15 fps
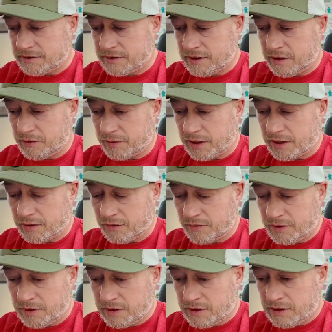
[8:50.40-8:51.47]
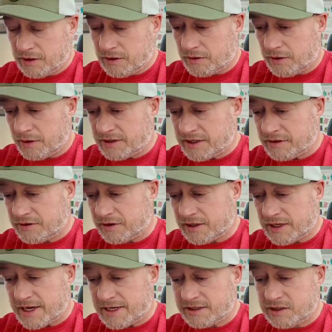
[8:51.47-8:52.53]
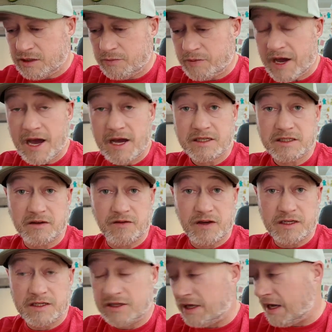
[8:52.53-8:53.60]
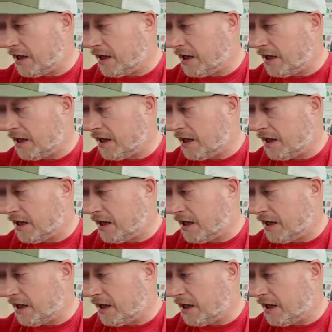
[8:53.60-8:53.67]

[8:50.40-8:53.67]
here we go. All right, down to the last 2 packs of Into the